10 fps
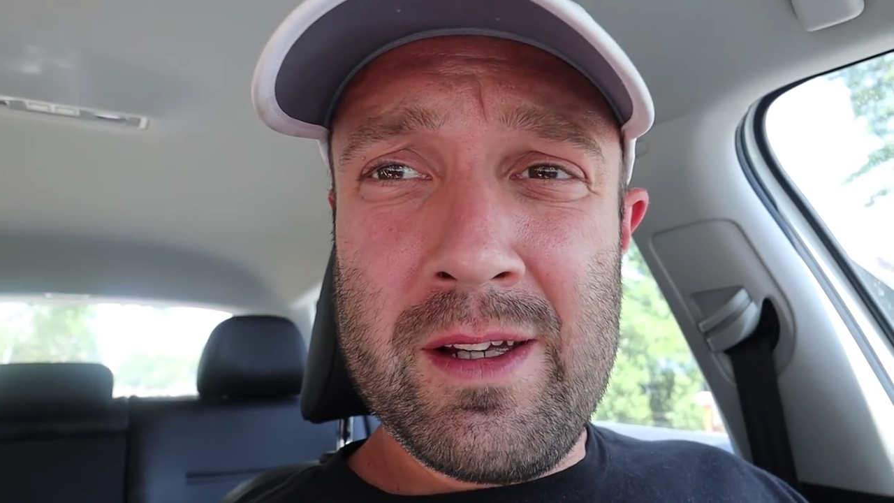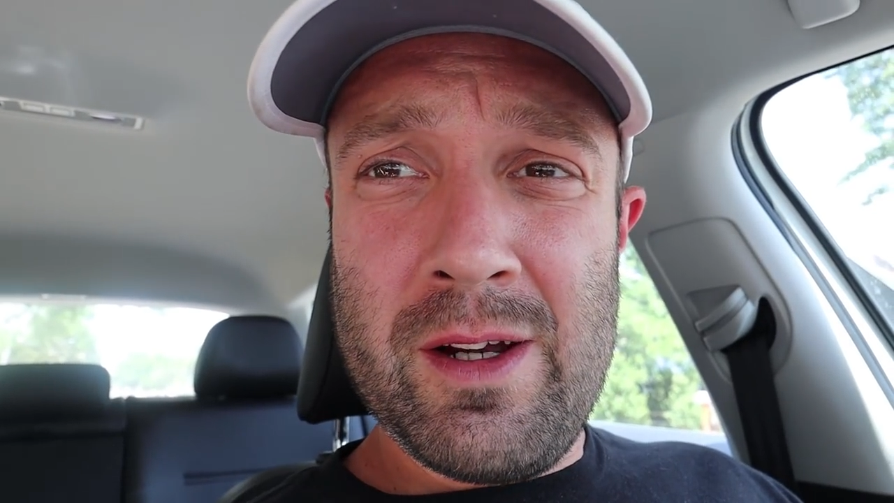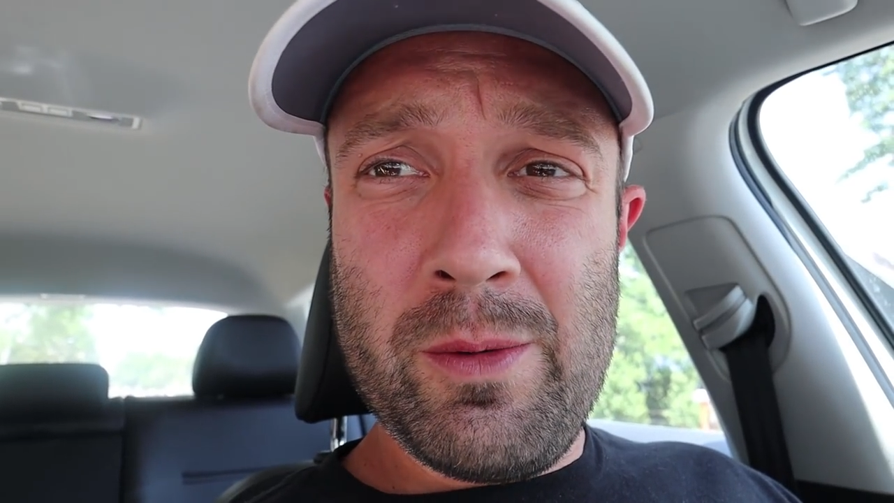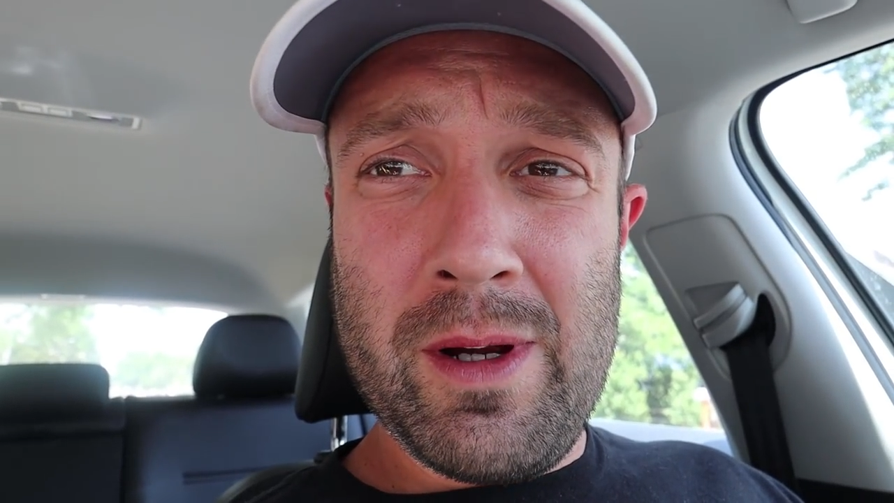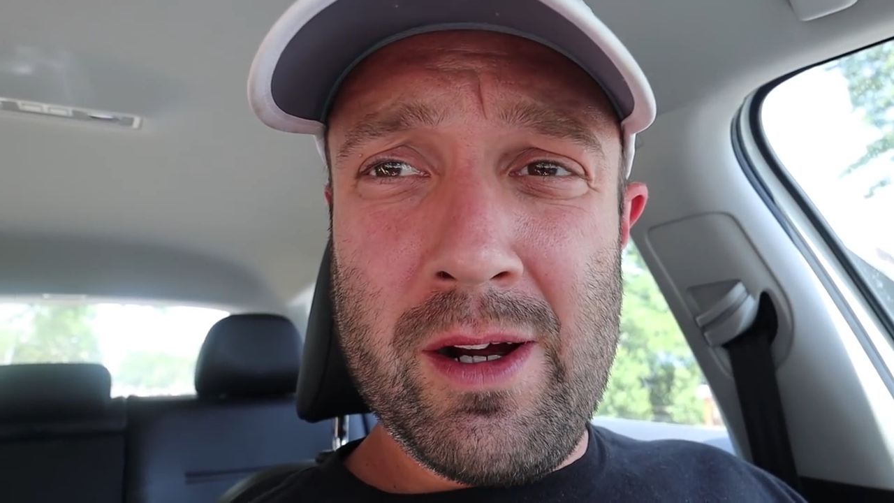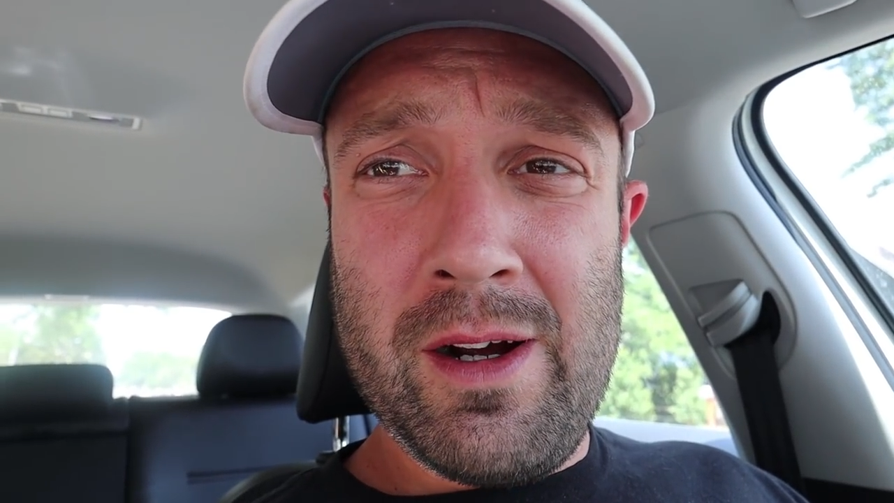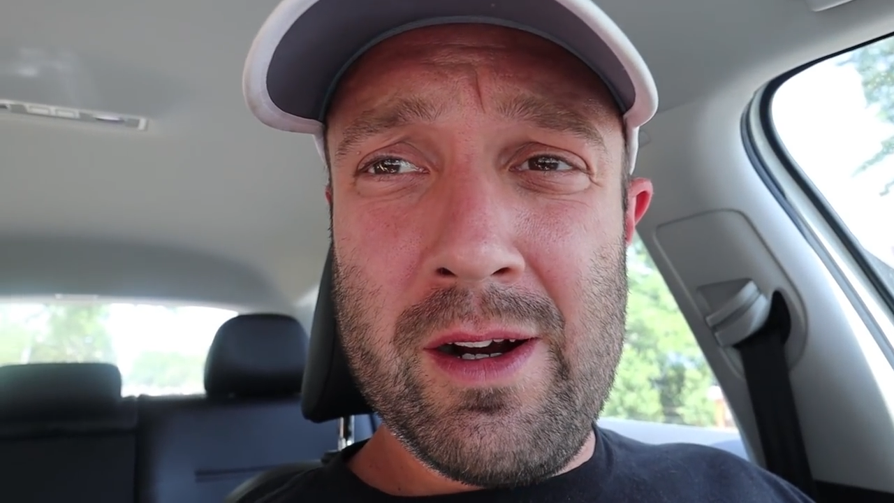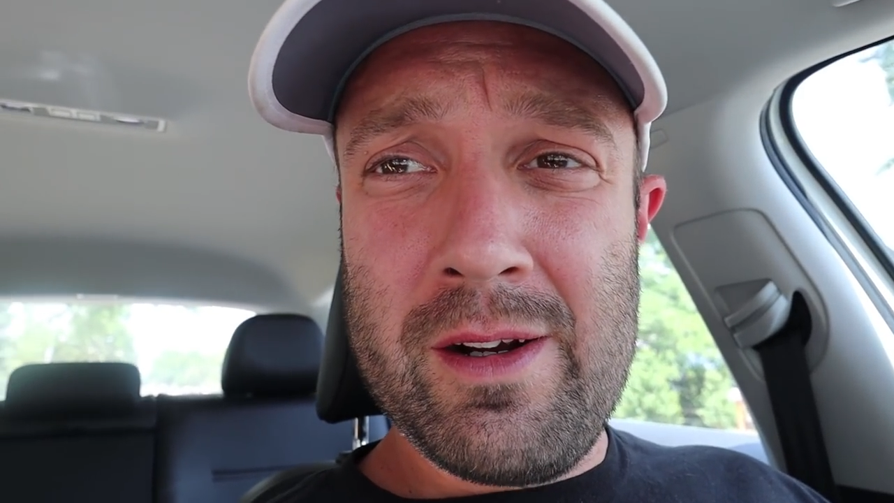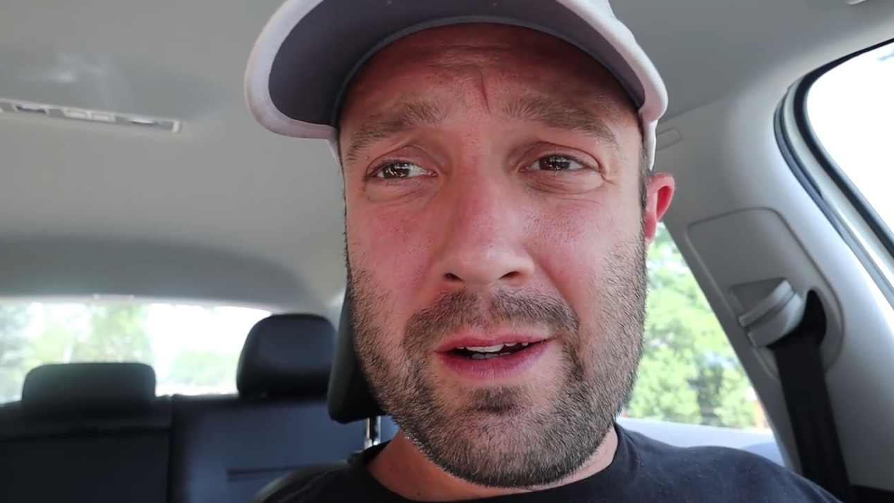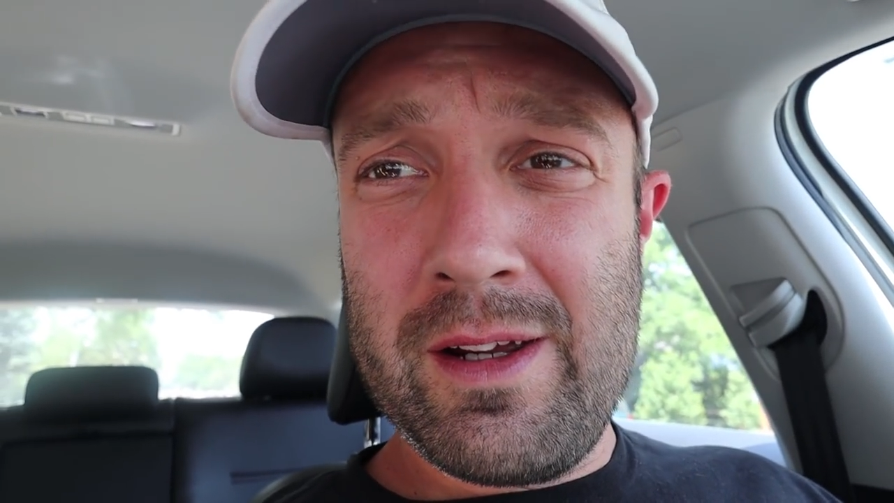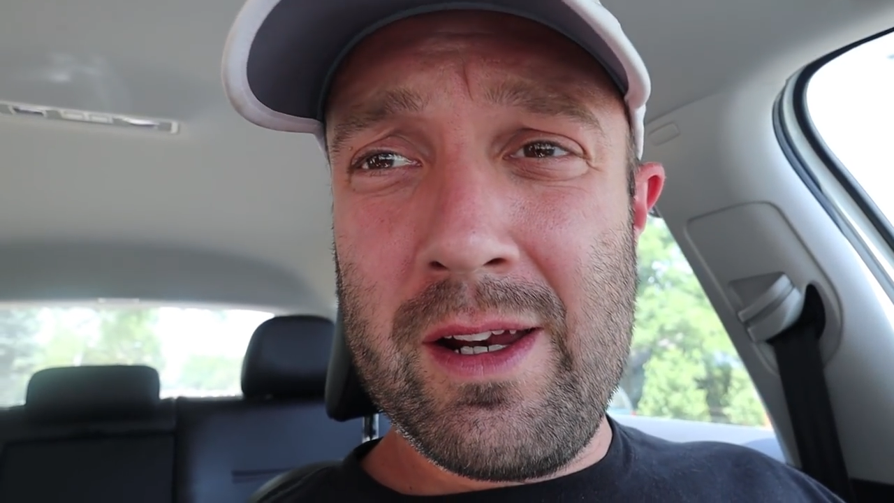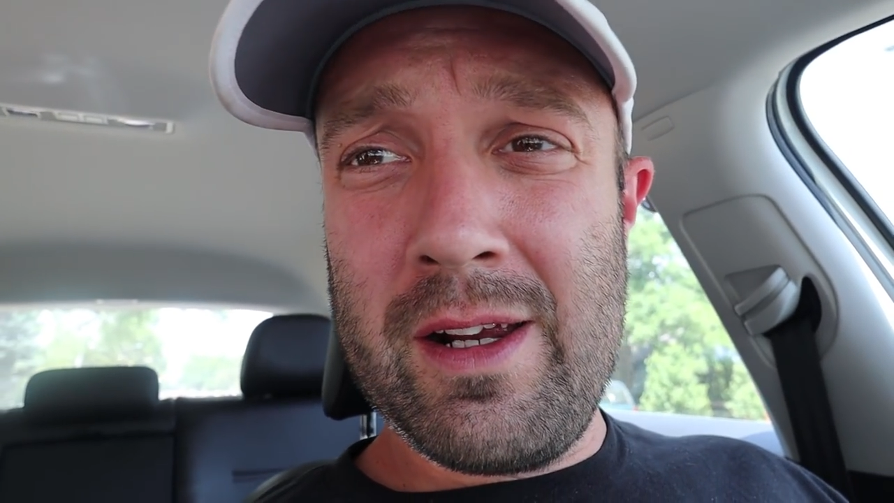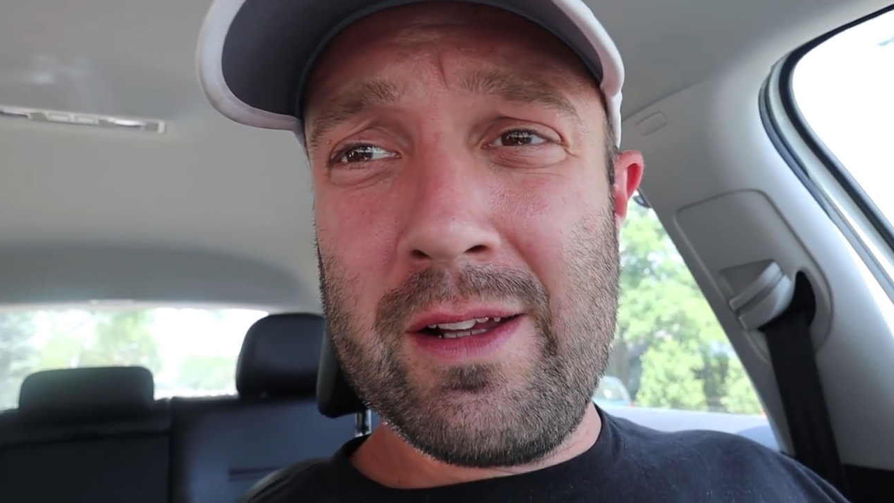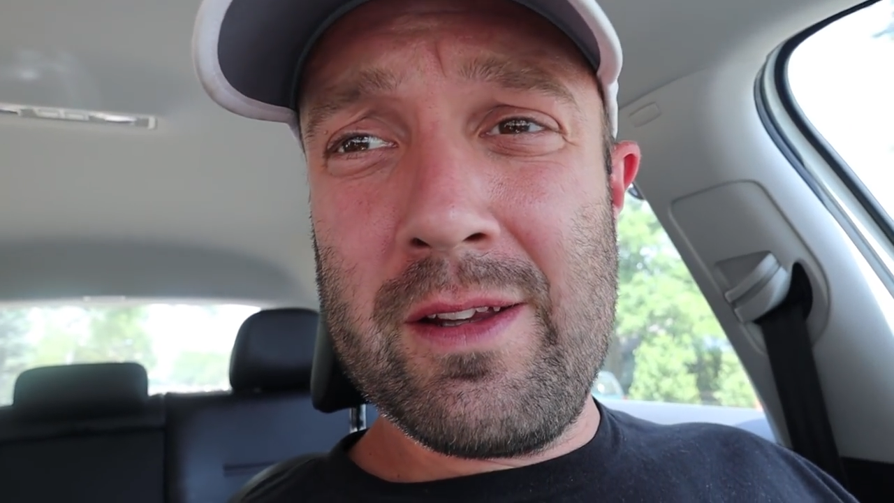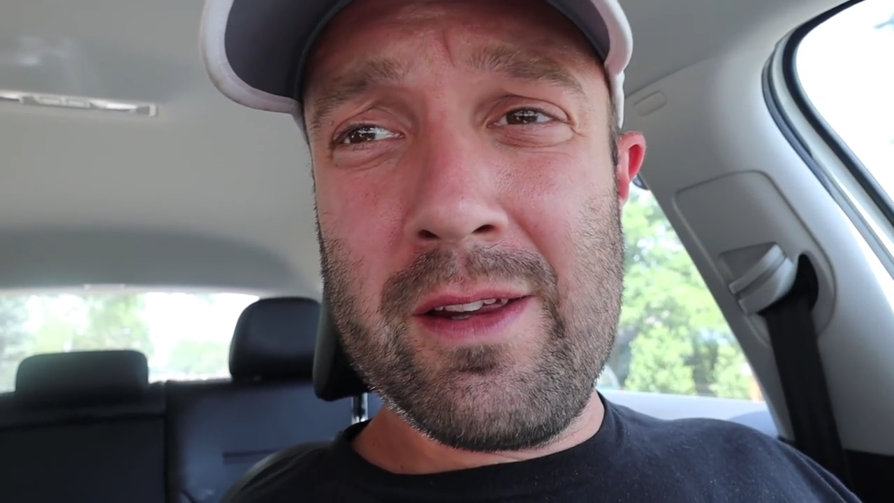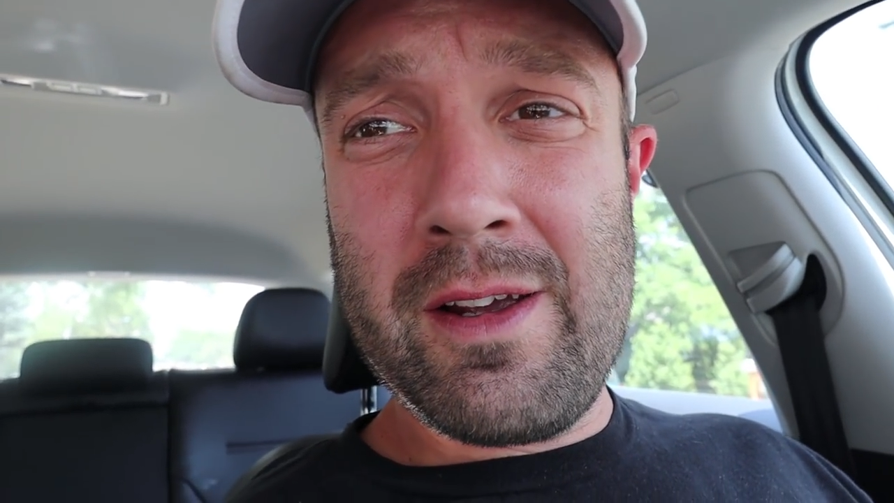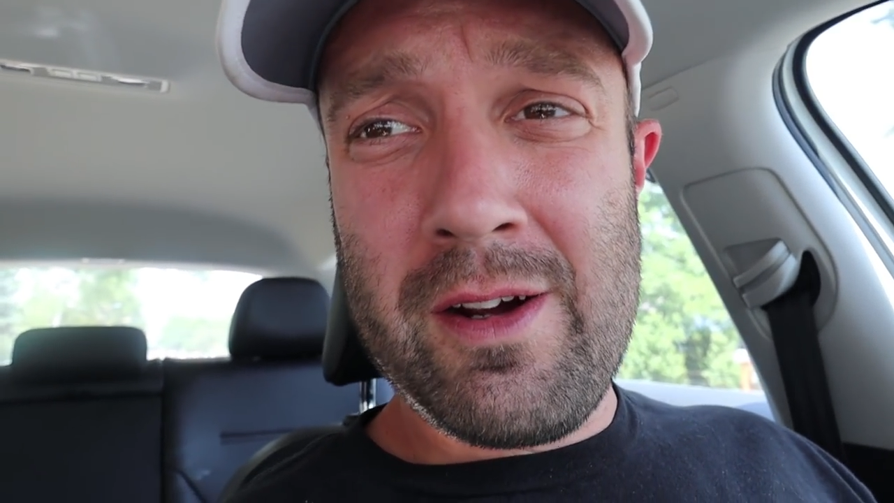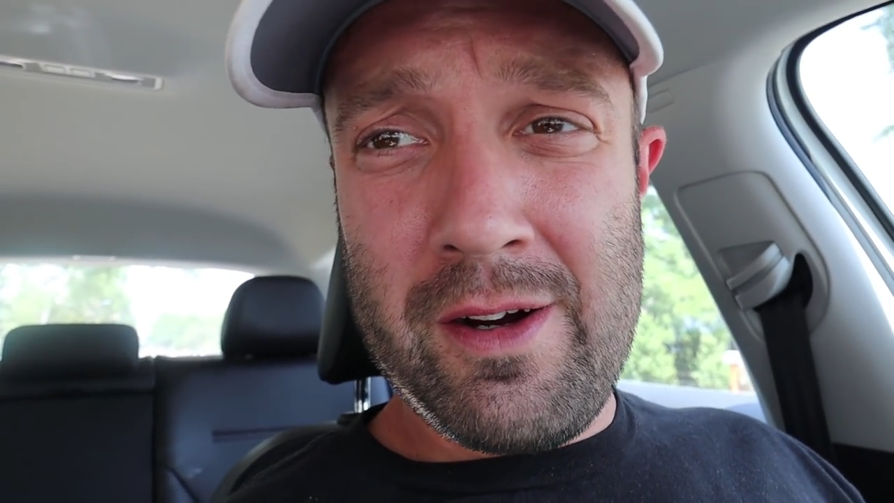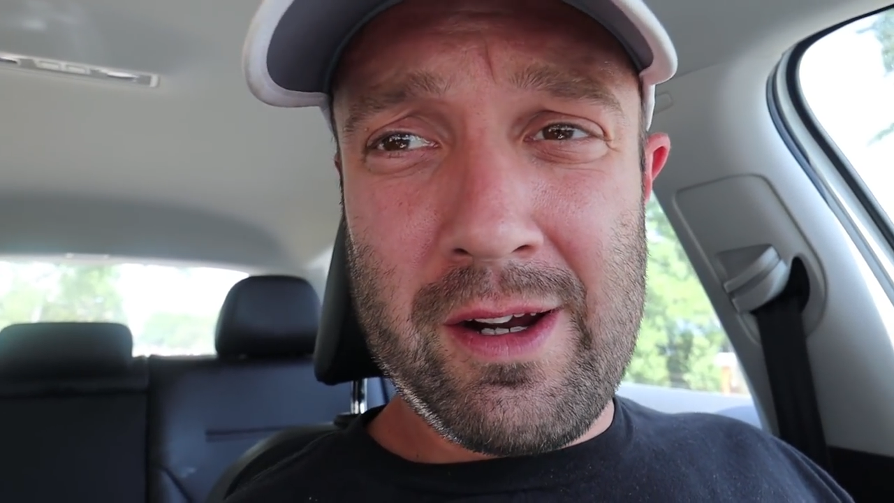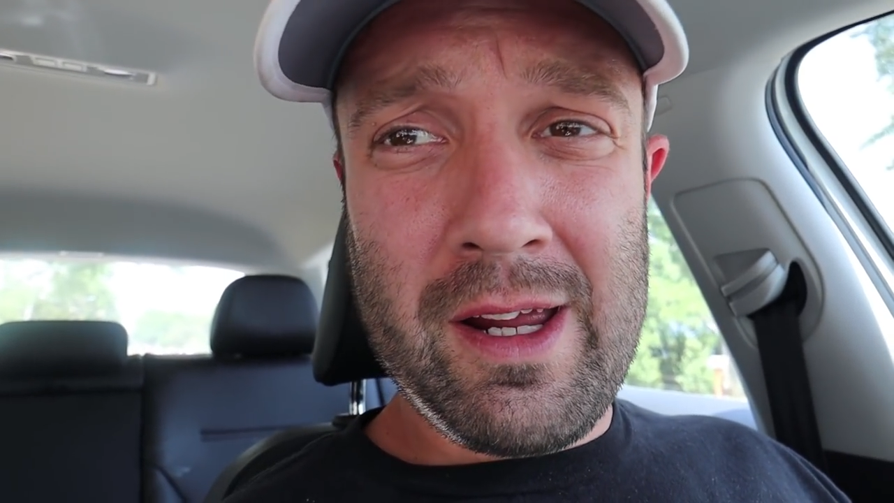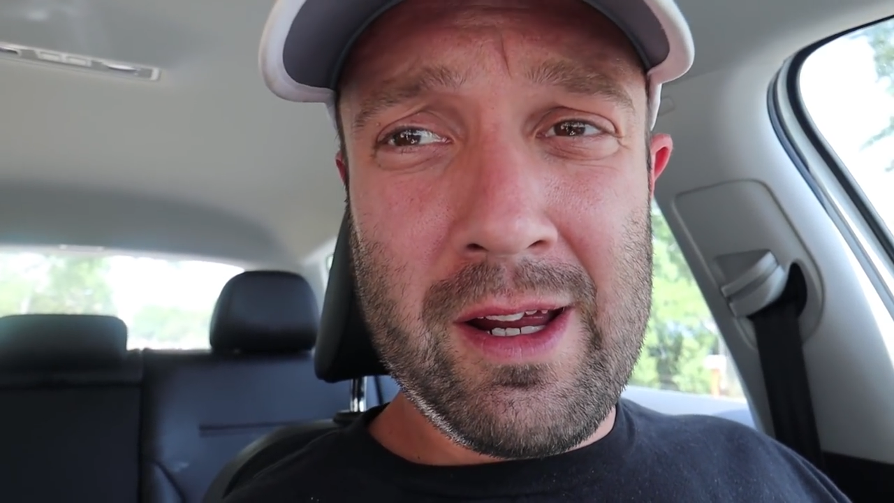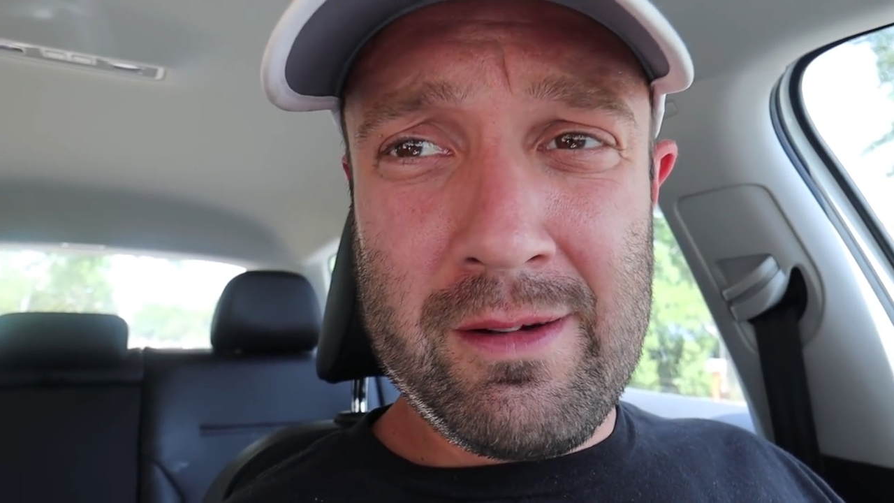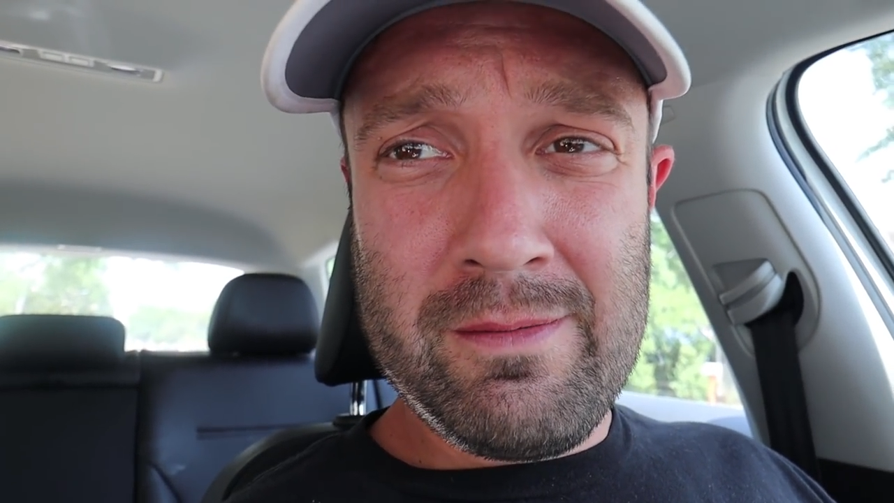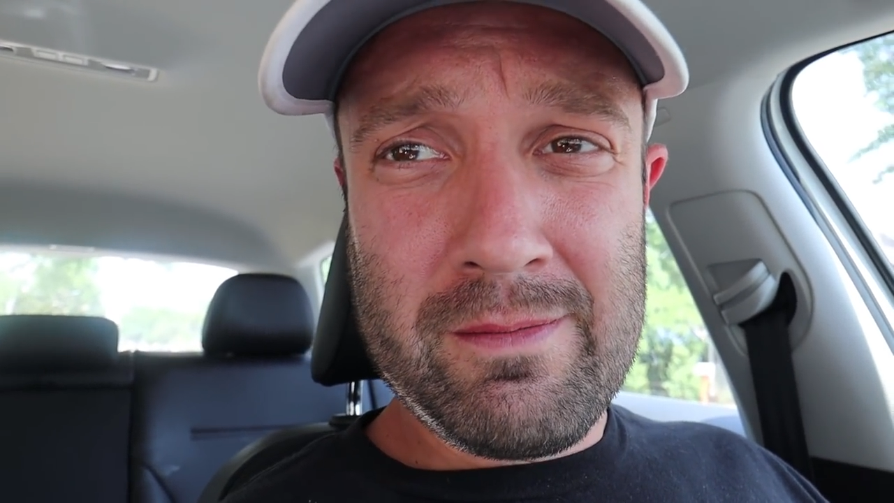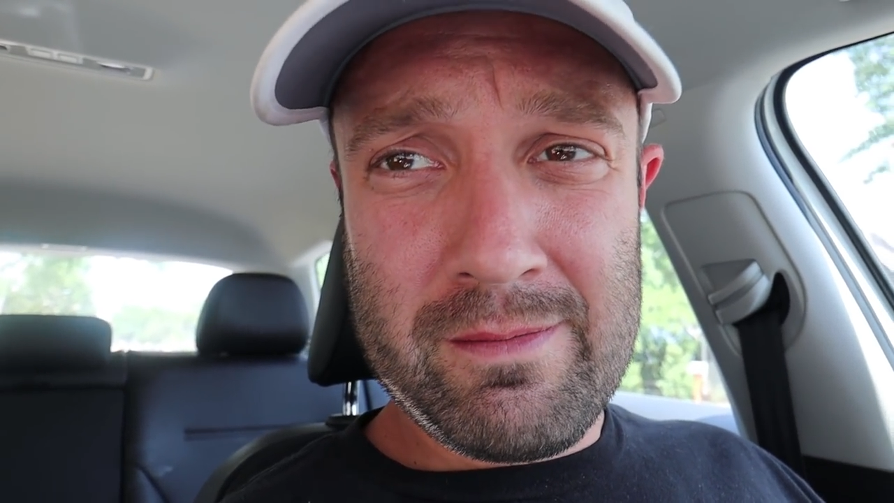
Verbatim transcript: Here we are, getting into the car again.